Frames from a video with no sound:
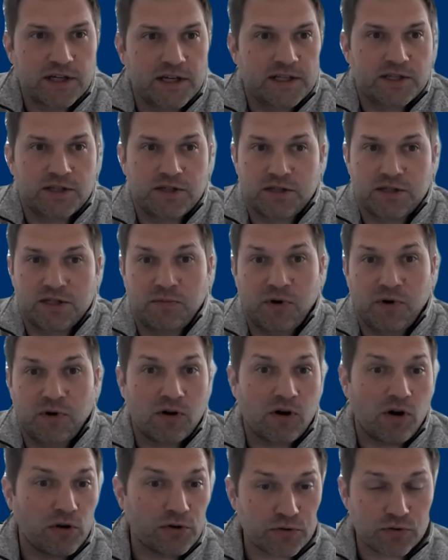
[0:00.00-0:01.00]
It's just about
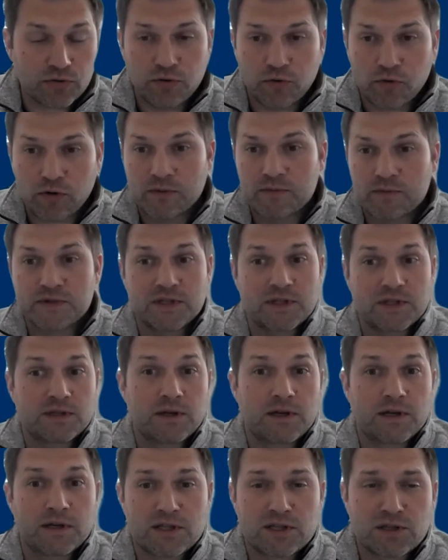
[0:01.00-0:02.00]
cultural norms in
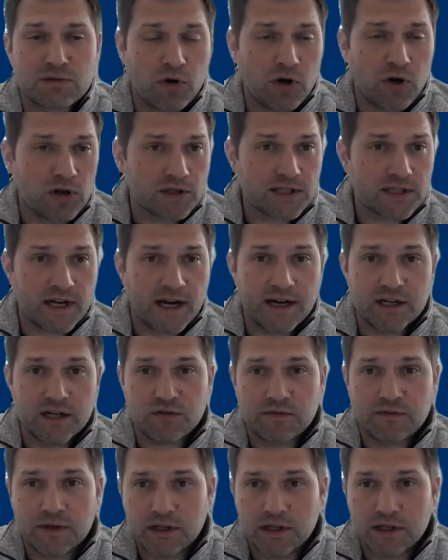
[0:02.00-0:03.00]
a small
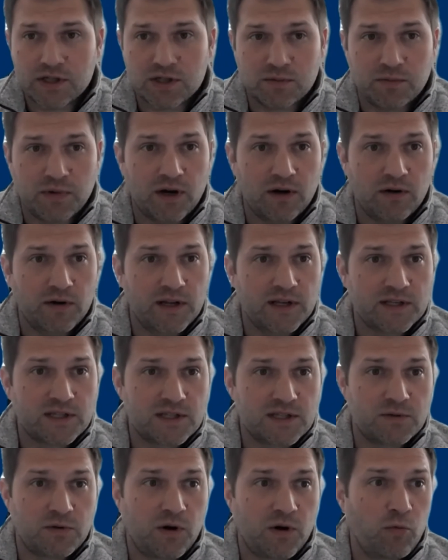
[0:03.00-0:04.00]
Scottish village, about,
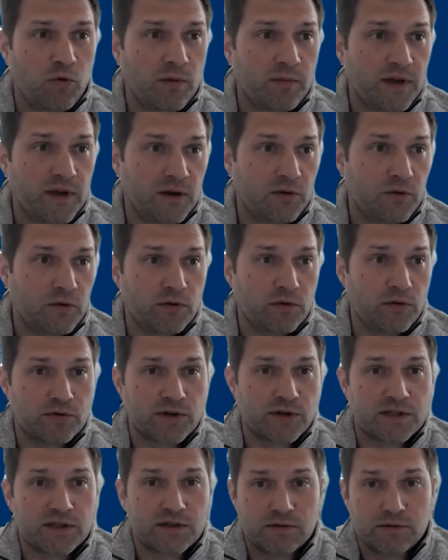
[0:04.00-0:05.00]
is a woman who
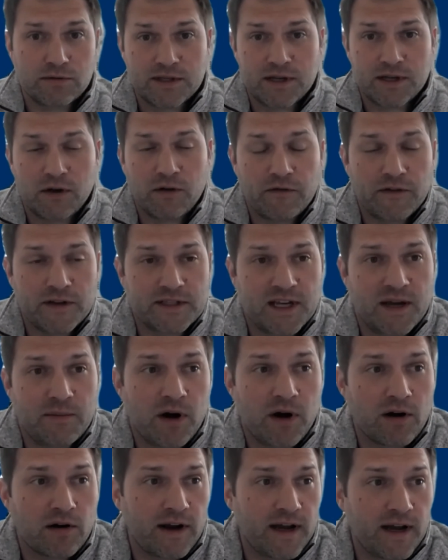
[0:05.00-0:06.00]
dresses herself as
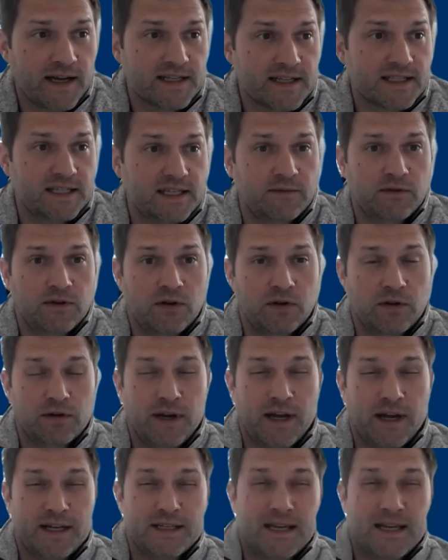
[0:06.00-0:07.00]
MRS, even though they're
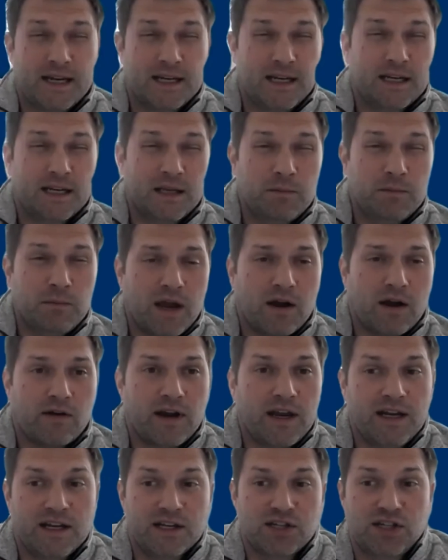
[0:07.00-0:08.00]
not technically
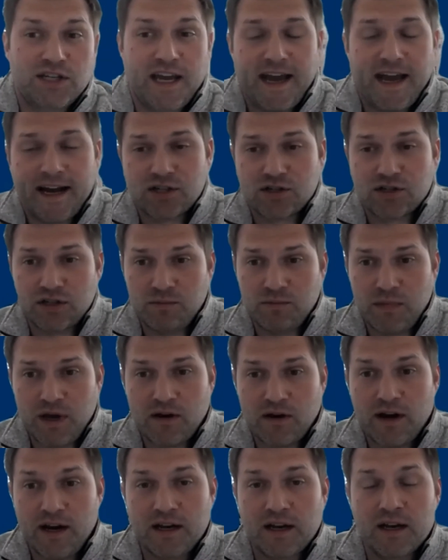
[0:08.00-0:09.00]
married, is she actually
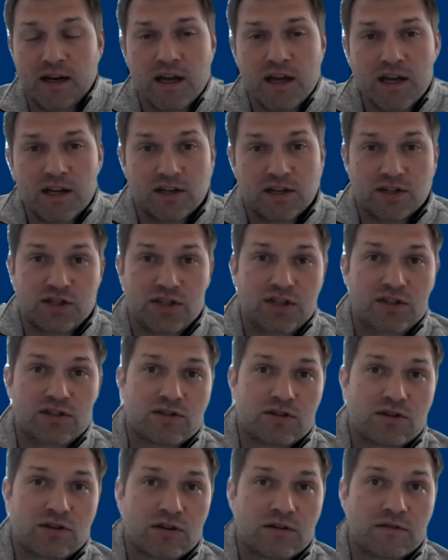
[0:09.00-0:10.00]
married, and does she
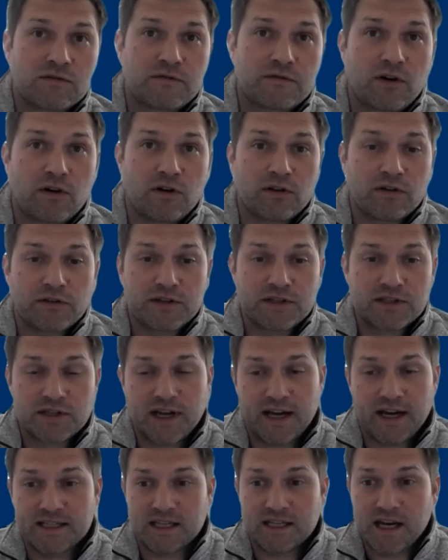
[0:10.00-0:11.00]
deserve all of this
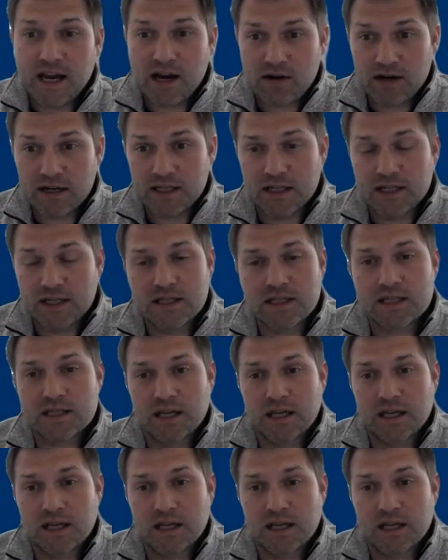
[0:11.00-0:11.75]
guy's inheritance?